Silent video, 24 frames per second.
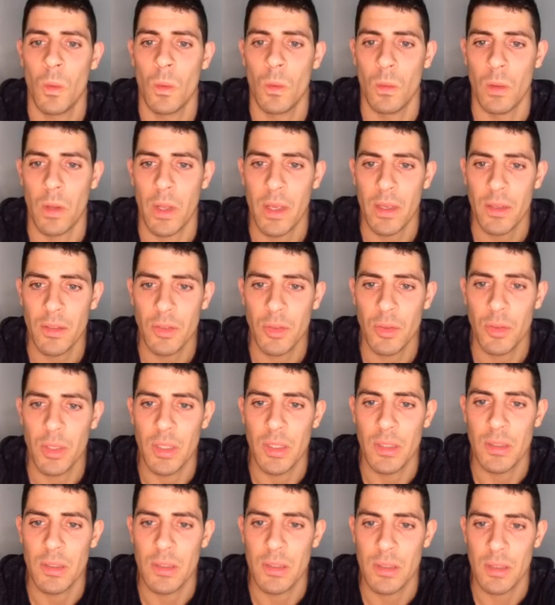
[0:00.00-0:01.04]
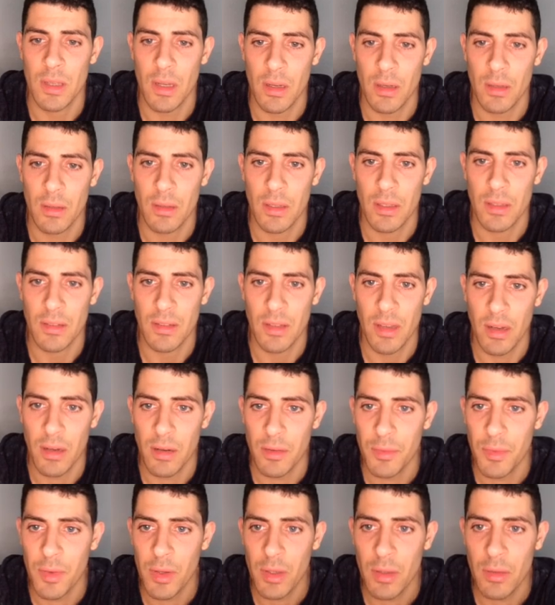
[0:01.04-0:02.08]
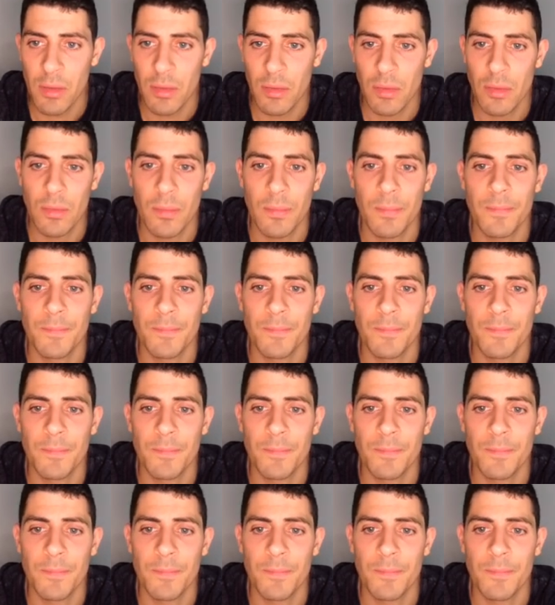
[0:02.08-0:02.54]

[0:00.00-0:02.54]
Okay, so they sacrifice.